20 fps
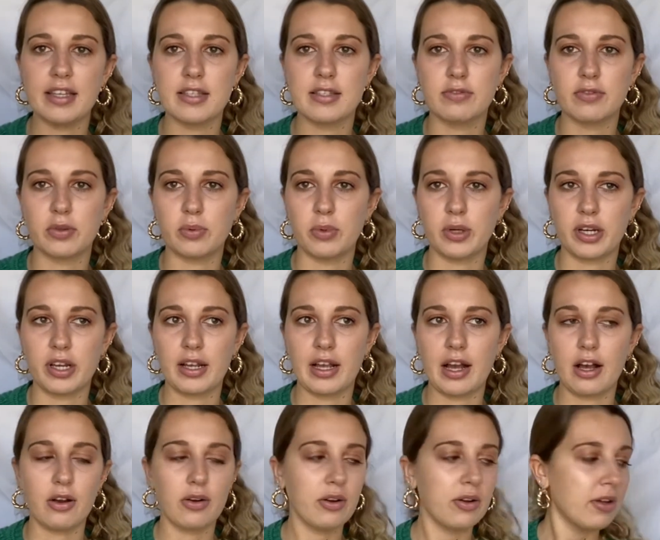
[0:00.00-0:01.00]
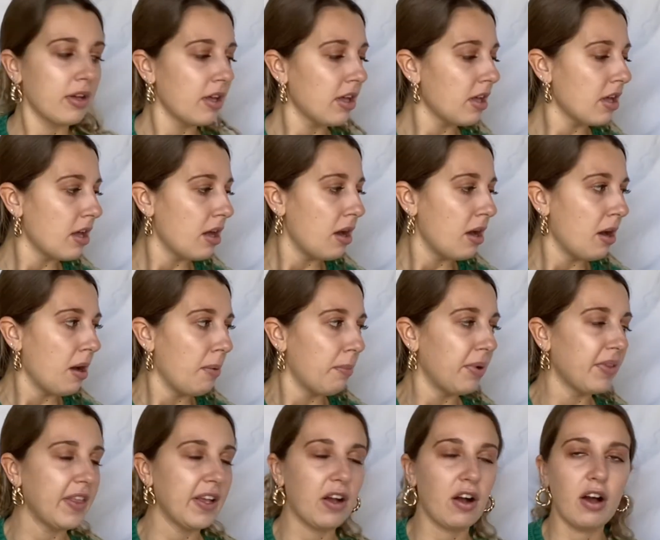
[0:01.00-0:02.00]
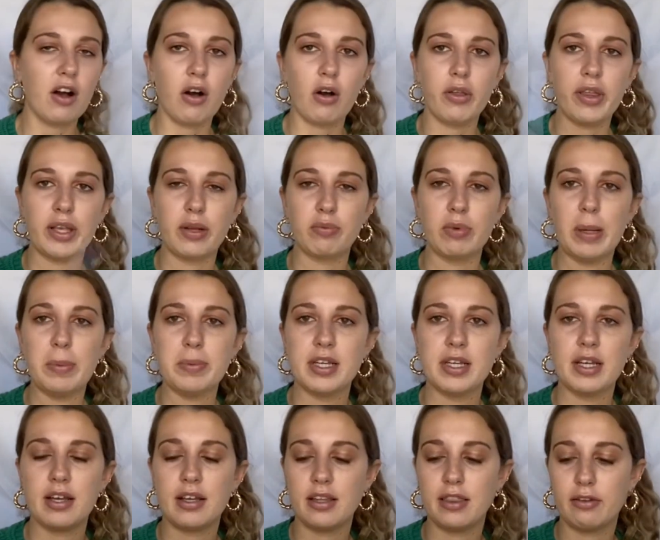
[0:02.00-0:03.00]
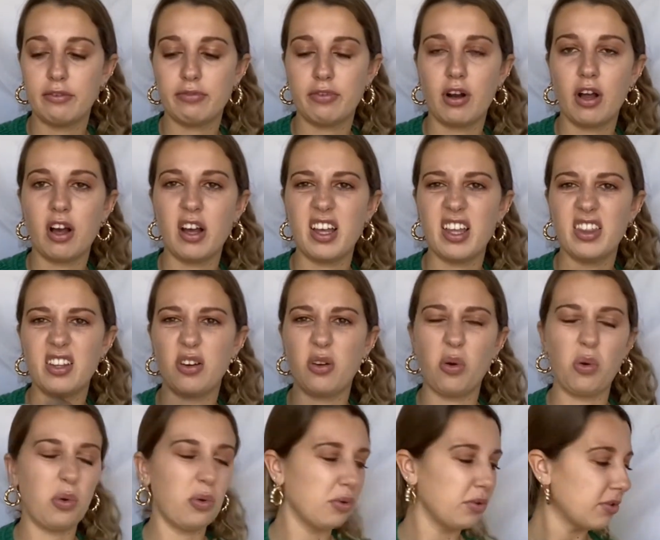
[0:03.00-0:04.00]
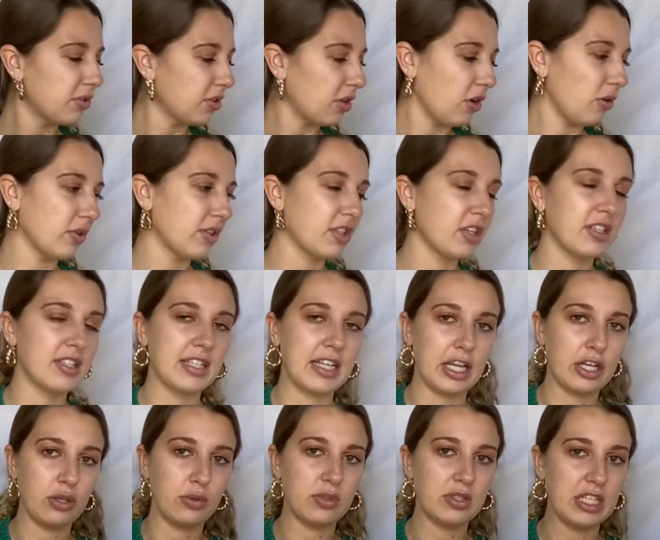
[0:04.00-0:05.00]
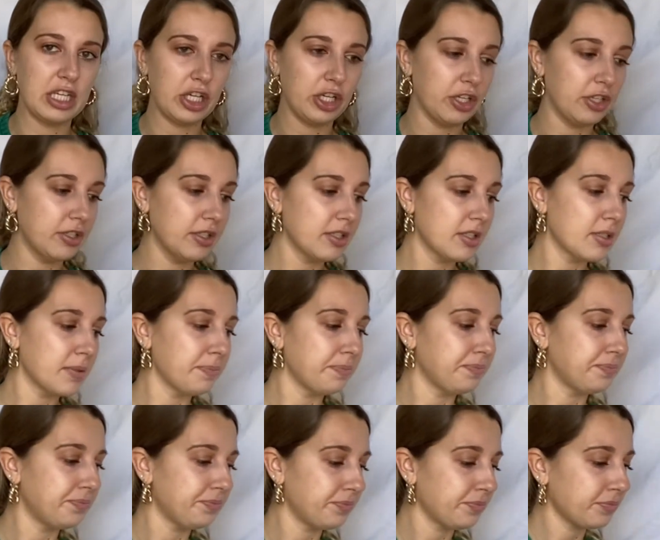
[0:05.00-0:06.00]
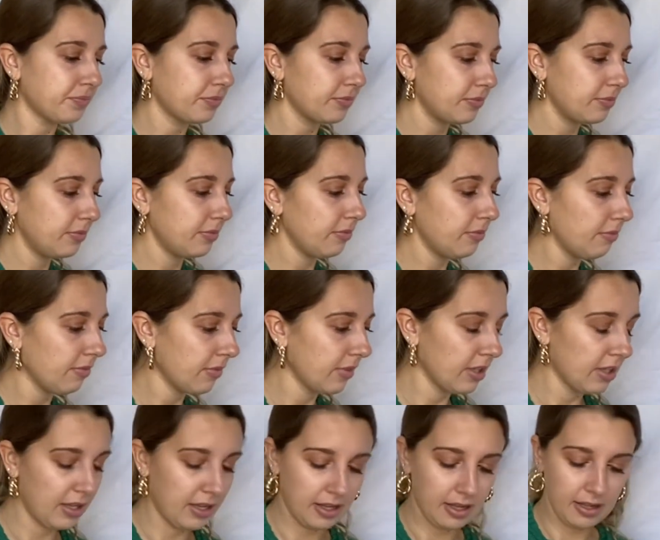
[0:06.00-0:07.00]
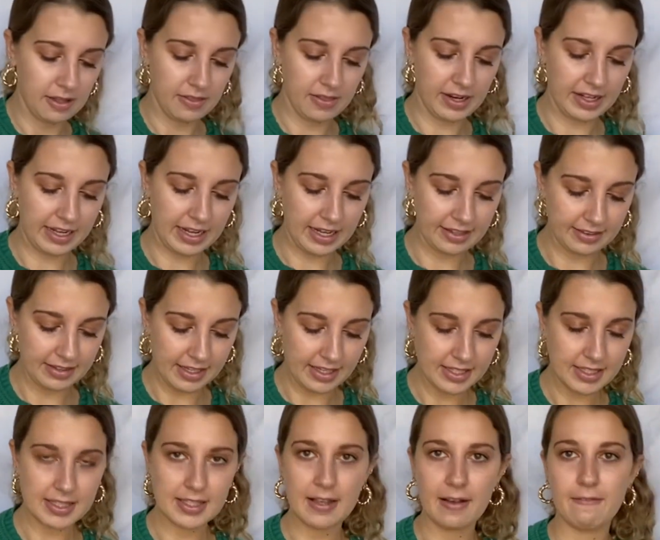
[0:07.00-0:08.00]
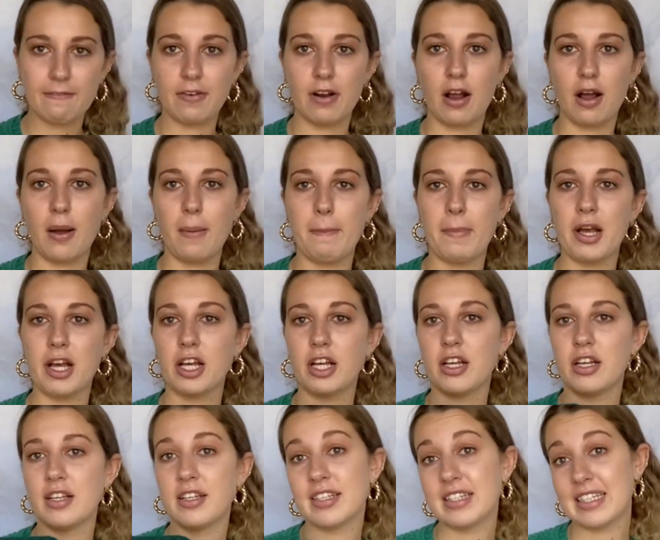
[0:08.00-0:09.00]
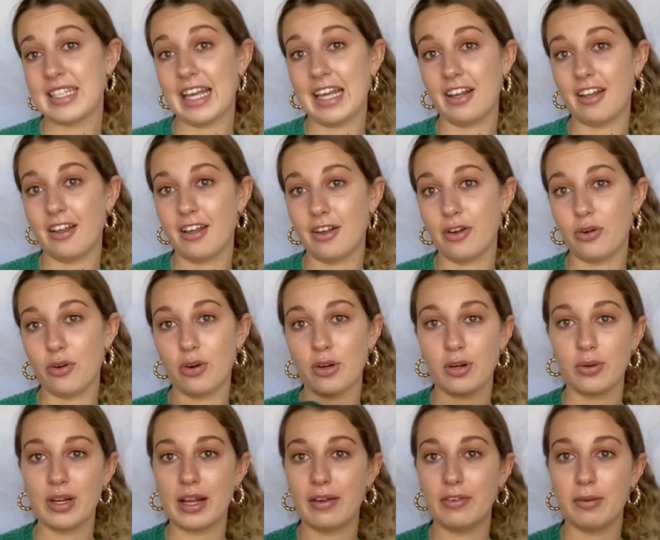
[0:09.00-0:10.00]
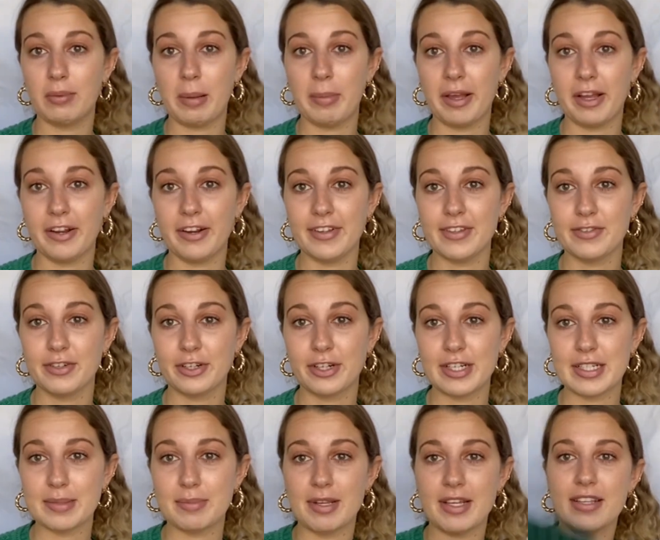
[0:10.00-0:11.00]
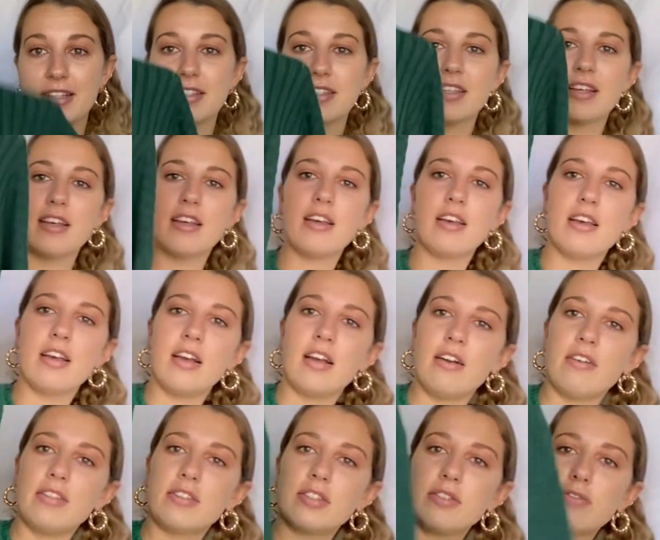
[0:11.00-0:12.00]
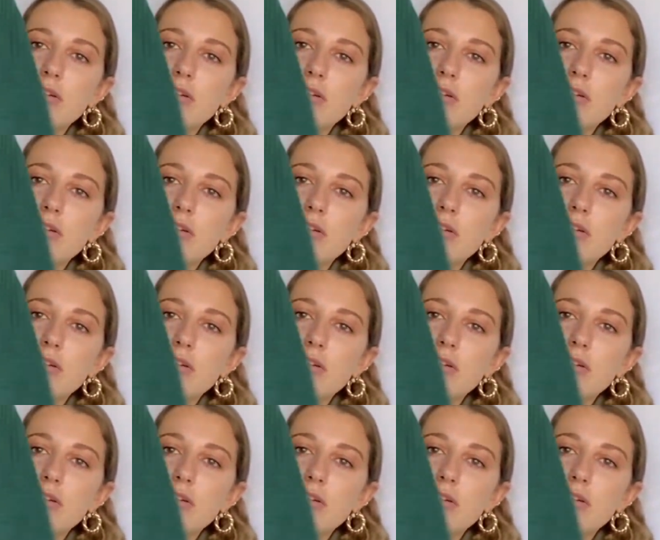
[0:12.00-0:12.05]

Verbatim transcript: for working out, but they got all like ripped in the front and they're old. So it's good to get new sneakers. Then I got this from Santa or whatever, my parents for Christmas. This is from